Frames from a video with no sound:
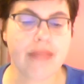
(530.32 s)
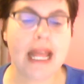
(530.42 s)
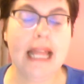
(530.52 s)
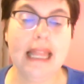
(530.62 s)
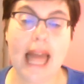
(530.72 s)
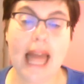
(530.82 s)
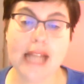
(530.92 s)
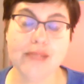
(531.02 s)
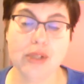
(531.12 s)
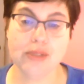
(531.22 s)
Lattice
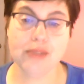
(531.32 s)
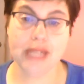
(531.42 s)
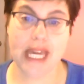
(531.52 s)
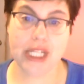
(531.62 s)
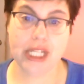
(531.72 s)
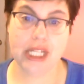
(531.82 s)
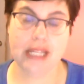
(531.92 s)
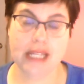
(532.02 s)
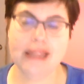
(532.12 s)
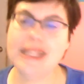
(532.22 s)
multiplication.
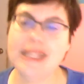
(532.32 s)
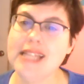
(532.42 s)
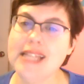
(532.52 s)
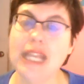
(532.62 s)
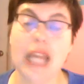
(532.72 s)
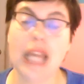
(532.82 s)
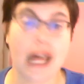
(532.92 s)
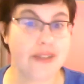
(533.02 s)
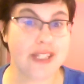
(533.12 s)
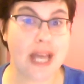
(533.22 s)
This has a lot of
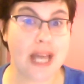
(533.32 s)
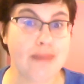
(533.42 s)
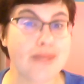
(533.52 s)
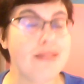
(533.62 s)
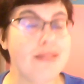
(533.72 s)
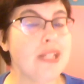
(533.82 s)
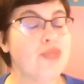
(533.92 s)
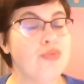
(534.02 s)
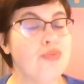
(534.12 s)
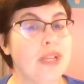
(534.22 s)
steps, but it's
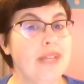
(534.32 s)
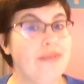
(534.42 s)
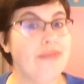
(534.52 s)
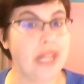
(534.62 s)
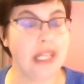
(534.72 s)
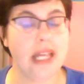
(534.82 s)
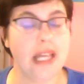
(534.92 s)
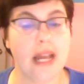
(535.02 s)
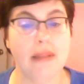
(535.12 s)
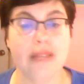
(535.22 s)
really fun, and I
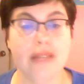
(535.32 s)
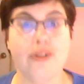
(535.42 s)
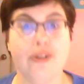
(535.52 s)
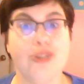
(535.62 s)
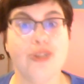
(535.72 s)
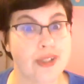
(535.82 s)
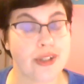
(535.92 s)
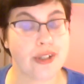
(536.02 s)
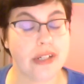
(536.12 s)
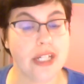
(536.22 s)
believe your students are
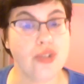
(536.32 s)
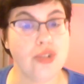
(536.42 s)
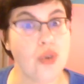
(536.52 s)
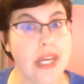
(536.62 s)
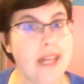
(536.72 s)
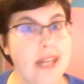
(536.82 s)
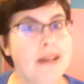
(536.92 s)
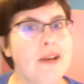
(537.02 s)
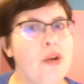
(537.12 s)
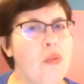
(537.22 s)
going to enjoy it
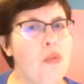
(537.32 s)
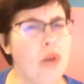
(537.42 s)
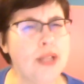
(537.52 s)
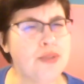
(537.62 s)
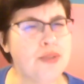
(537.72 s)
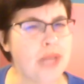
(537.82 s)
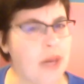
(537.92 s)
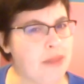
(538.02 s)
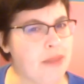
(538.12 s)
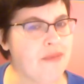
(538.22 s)
once we help
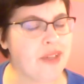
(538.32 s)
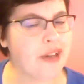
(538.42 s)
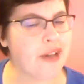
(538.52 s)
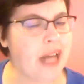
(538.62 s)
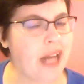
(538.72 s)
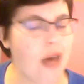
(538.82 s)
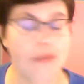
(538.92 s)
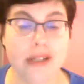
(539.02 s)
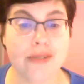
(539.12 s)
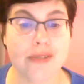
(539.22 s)
them figure it out, but
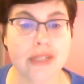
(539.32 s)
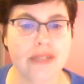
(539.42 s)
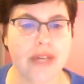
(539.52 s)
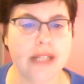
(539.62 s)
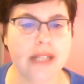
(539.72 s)
it's really fun.